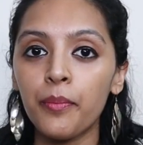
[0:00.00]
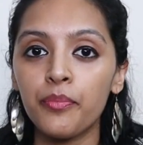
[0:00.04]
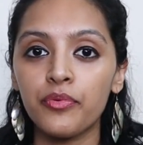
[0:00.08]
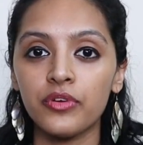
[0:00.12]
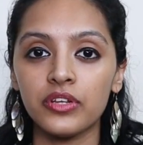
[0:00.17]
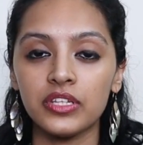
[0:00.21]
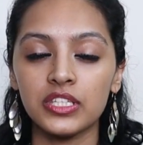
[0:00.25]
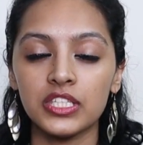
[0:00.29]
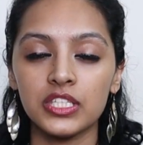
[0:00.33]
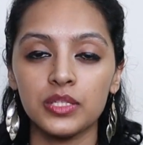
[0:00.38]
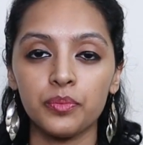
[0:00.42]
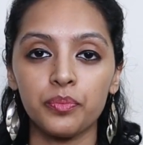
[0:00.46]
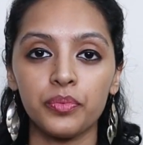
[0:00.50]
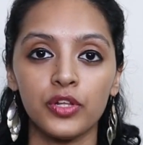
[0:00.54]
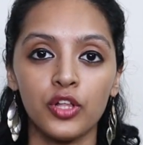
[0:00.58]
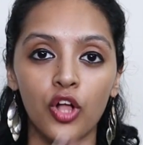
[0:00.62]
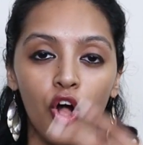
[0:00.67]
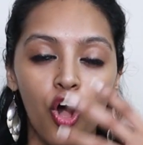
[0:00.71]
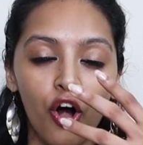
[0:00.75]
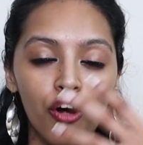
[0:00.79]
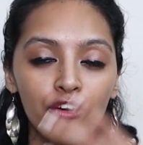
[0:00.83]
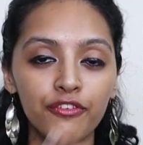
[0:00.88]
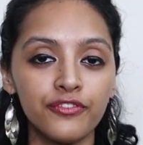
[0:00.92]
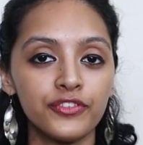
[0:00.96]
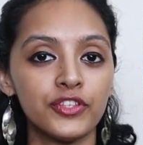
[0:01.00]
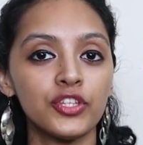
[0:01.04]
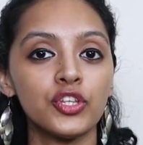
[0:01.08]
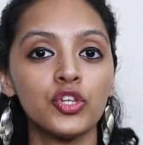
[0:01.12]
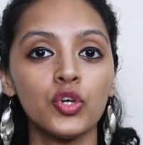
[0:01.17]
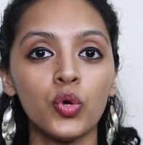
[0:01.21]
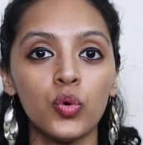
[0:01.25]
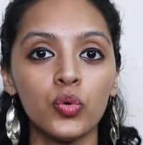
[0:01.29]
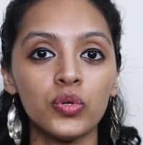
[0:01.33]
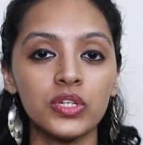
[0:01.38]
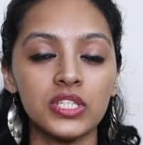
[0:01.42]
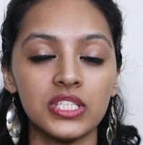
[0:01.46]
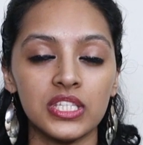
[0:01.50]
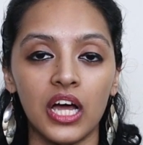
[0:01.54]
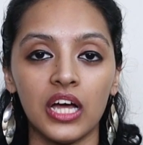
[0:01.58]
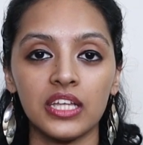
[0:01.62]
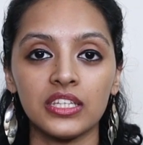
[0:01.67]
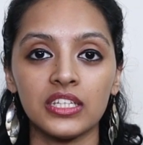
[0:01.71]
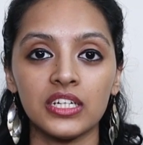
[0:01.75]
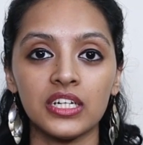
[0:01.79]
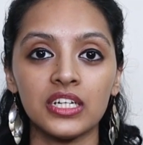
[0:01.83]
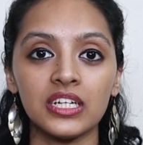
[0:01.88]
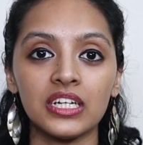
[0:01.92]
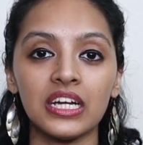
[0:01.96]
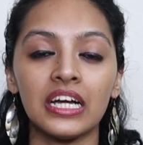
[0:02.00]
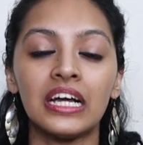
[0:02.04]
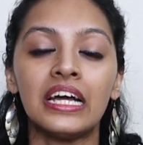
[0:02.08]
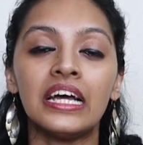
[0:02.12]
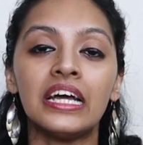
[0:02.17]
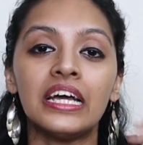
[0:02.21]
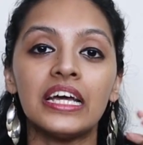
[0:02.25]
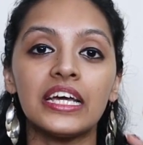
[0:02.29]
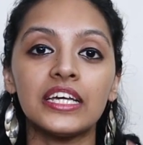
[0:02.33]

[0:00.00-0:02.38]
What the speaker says: principle of the Yoga Sadhak